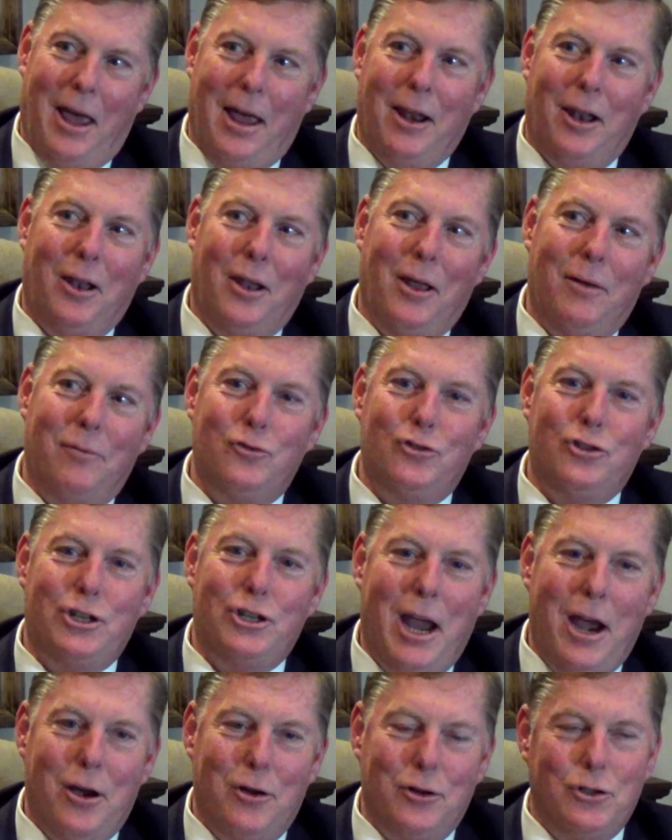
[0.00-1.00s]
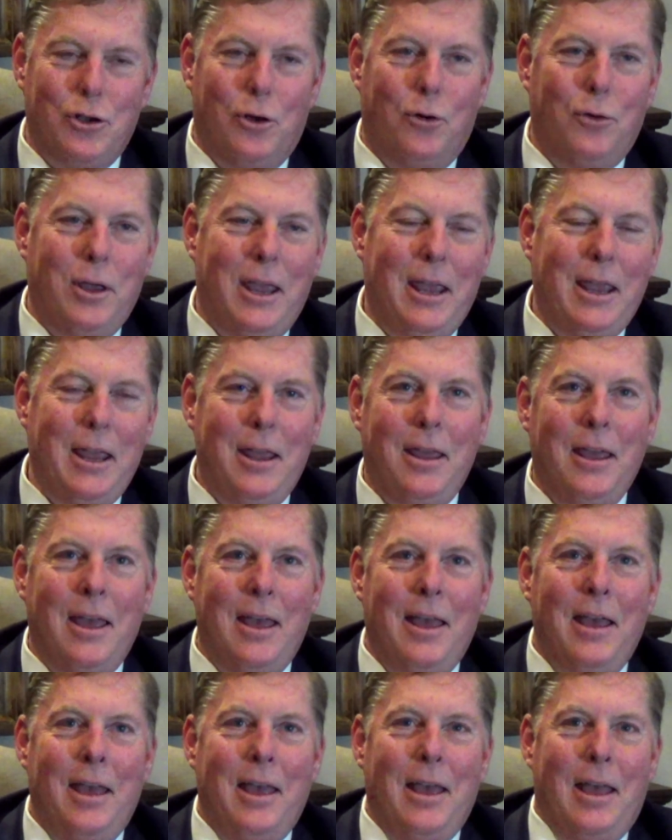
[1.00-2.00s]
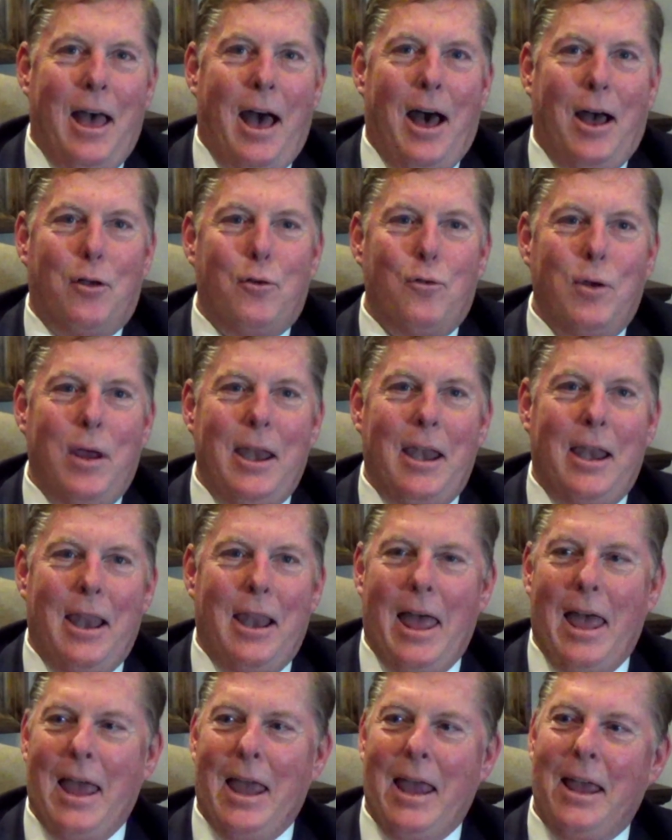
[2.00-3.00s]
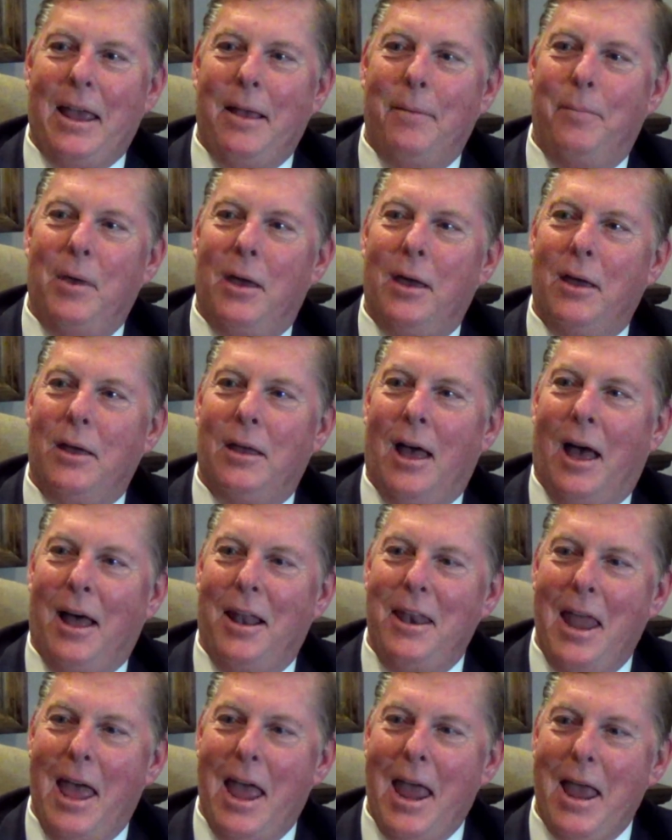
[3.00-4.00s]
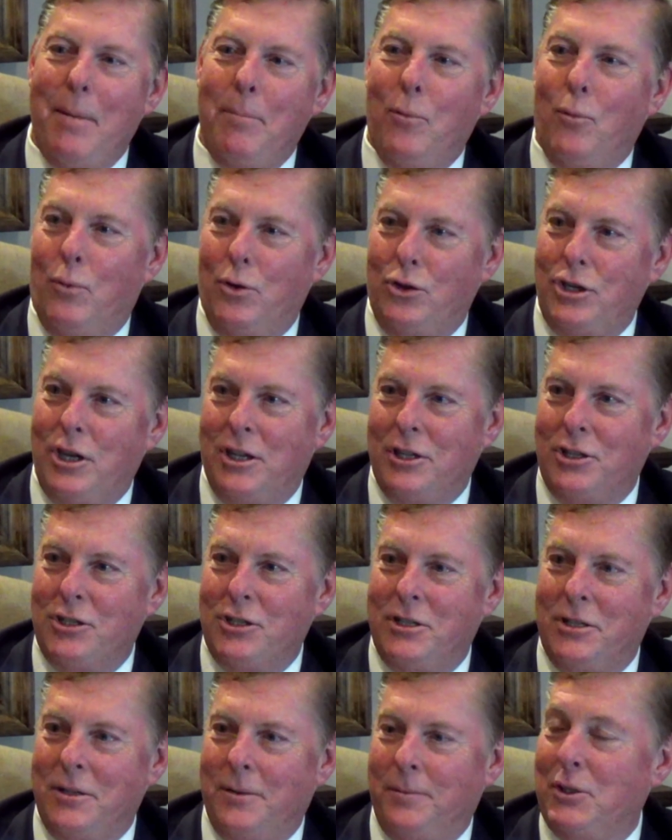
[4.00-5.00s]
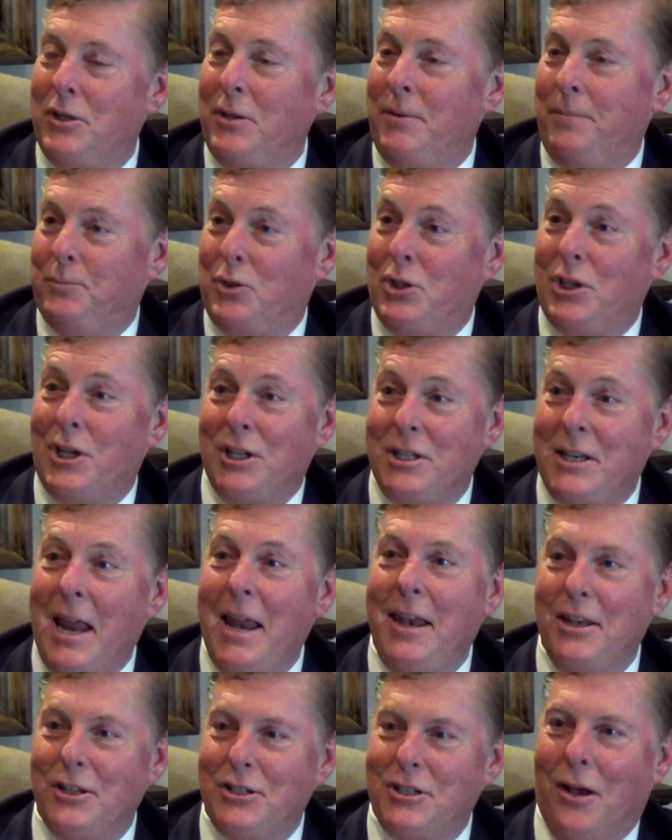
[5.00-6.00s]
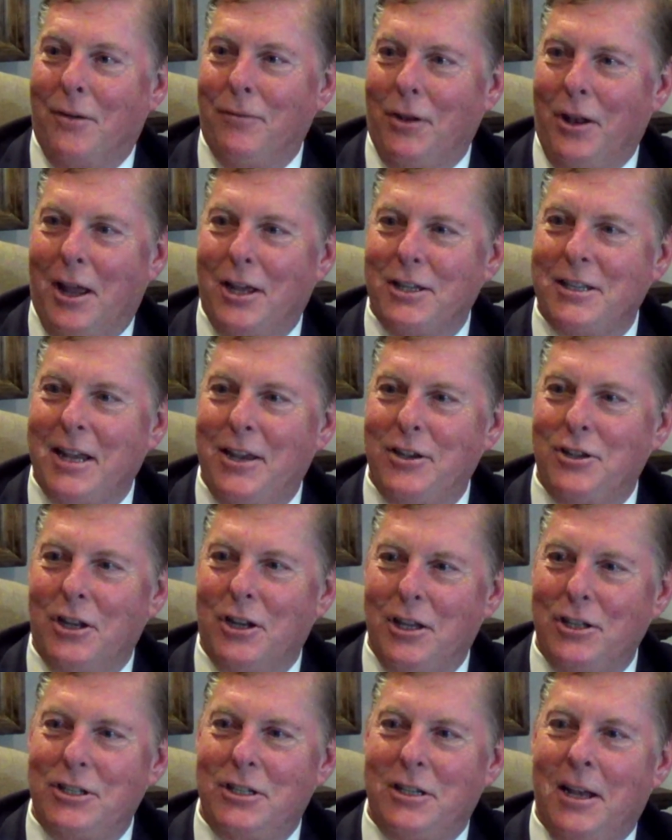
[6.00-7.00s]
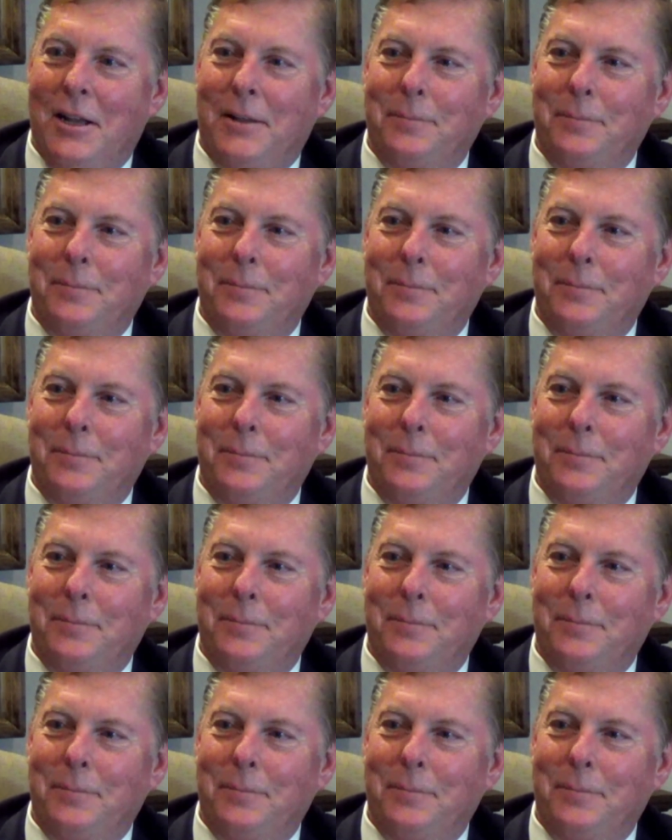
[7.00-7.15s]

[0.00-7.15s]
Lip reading: title of chair. So he created a name which has sustained itself in Los Angeles.